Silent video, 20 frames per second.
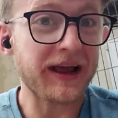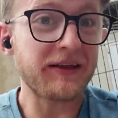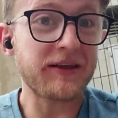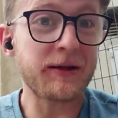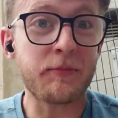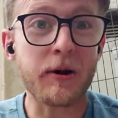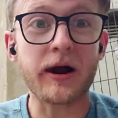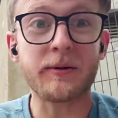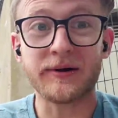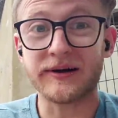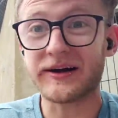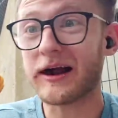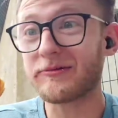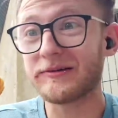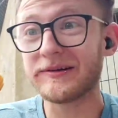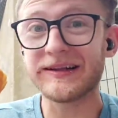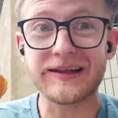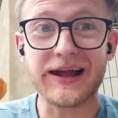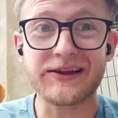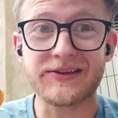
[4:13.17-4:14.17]
And the apartment. I
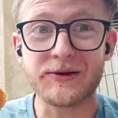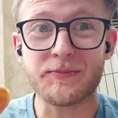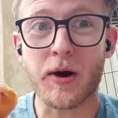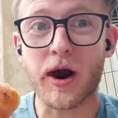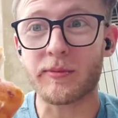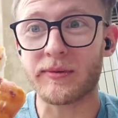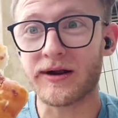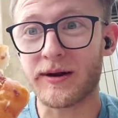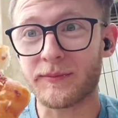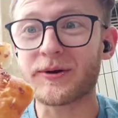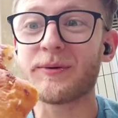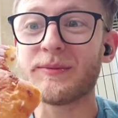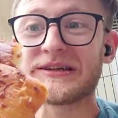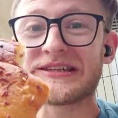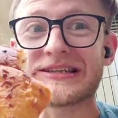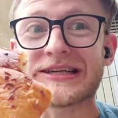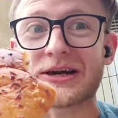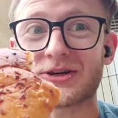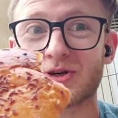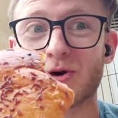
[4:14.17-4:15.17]
really like the apartment. I'm gonna
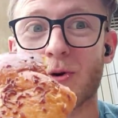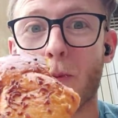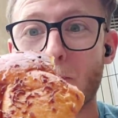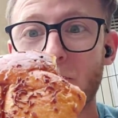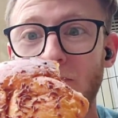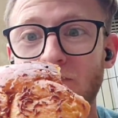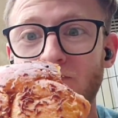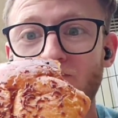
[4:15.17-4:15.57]
miss that too.